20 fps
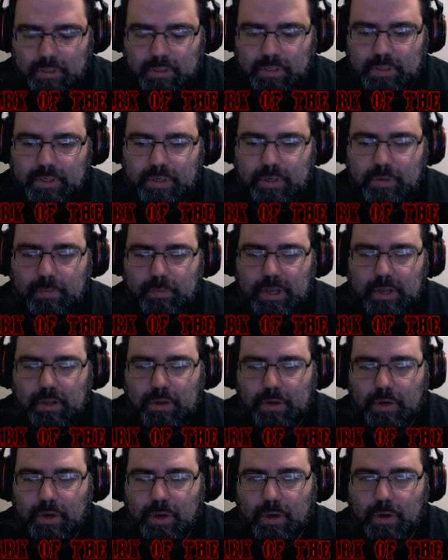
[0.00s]
Okay, battle?
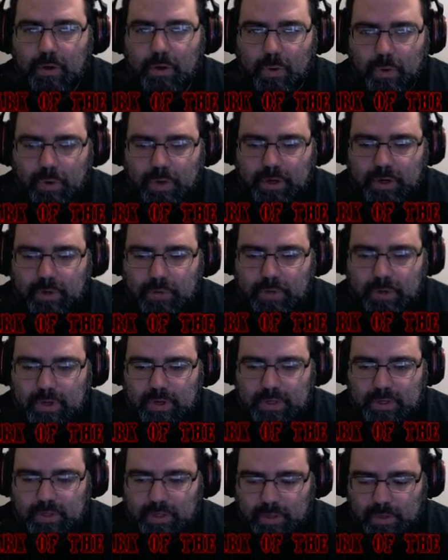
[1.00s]
No, I don't want to
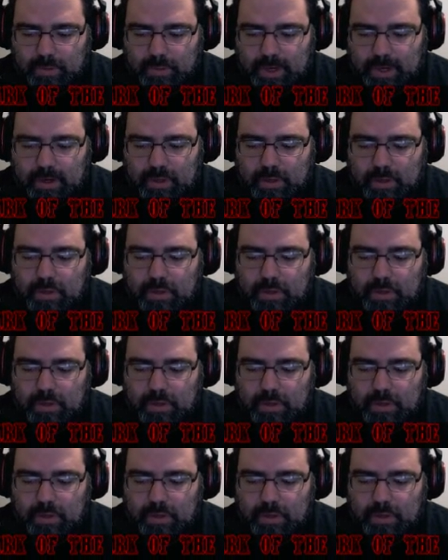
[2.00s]
continue the battle.